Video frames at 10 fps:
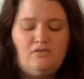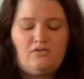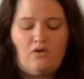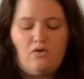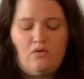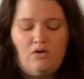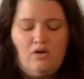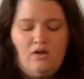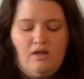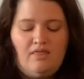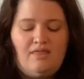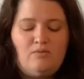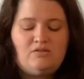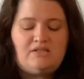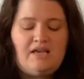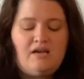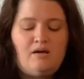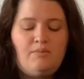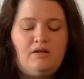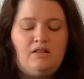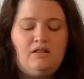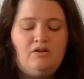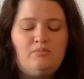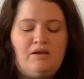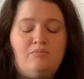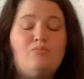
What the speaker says: so they will take up a little bit